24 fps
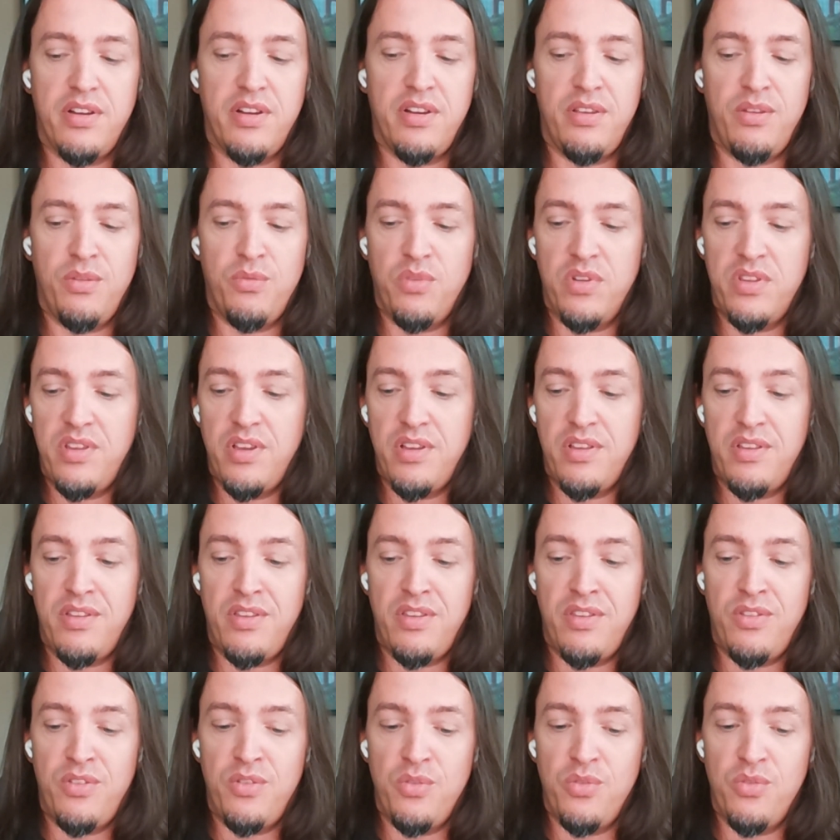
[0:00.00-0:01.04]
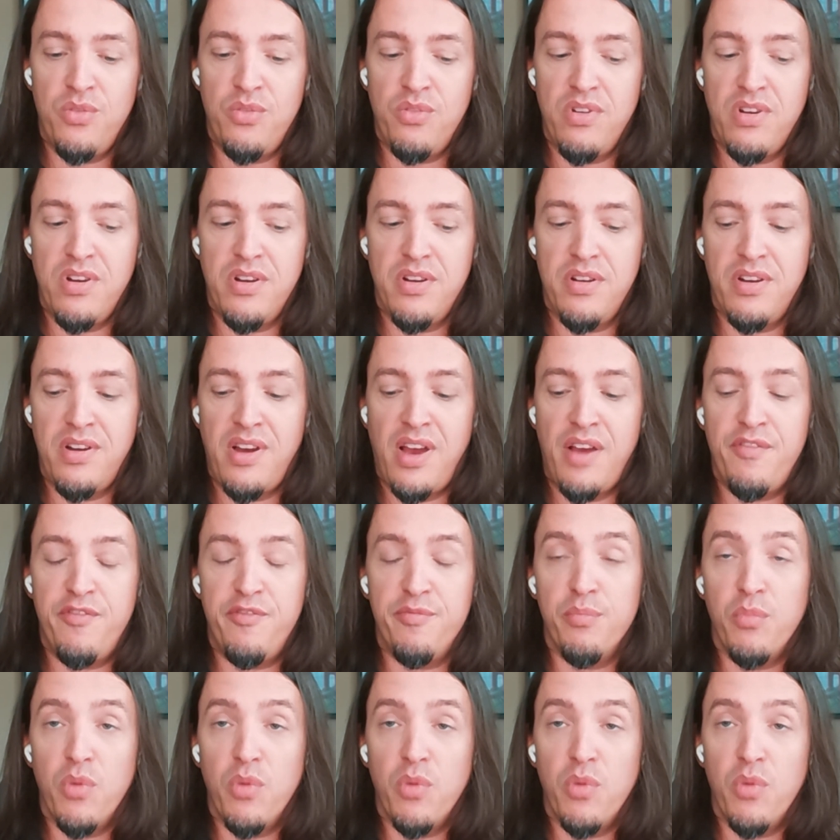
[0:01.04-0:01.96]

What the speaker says: you want it to have